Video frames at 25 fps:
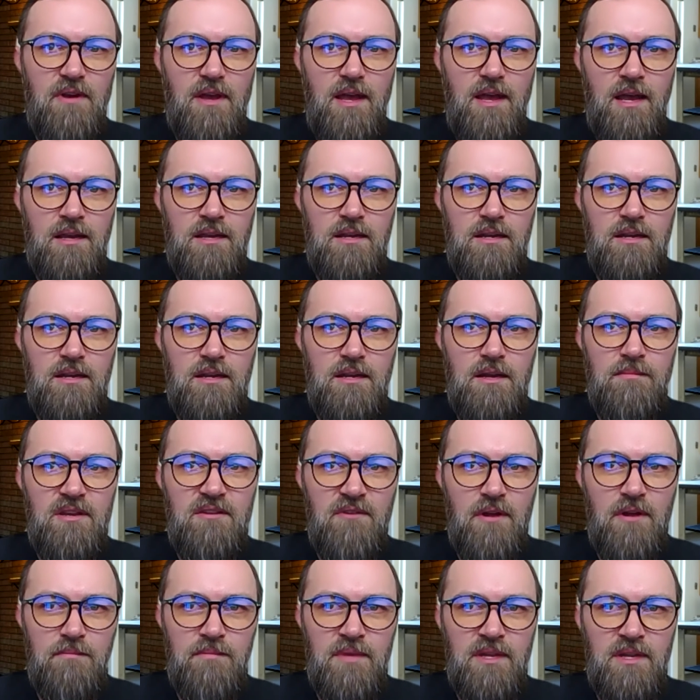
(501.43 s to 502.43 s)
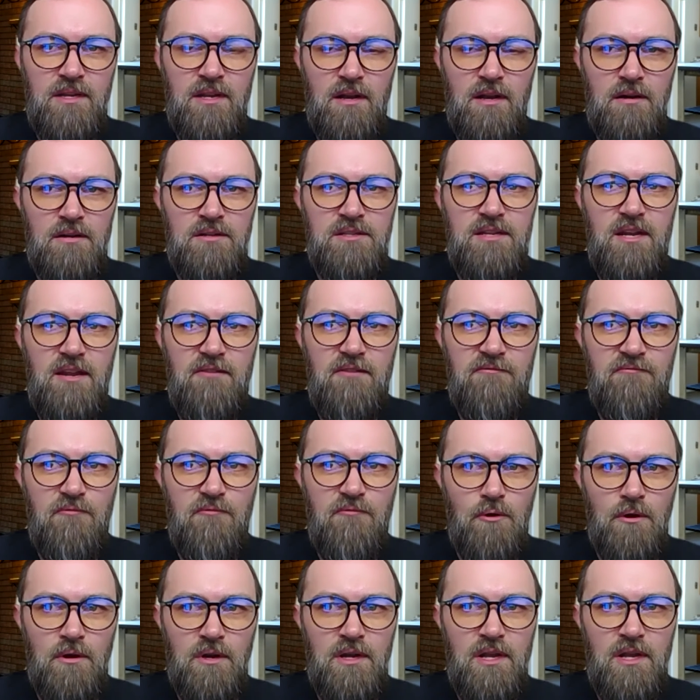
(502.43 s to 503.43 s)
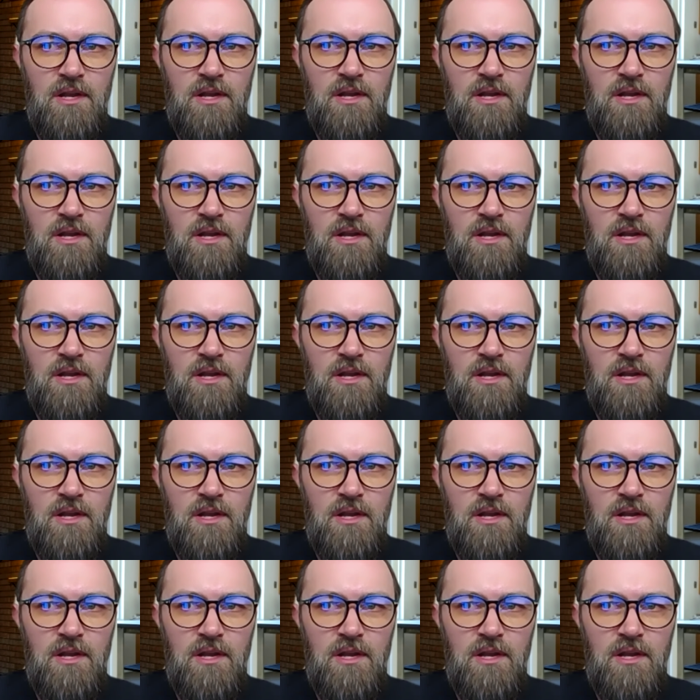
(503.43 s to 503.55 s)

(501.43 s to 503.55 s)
economic development in our state forward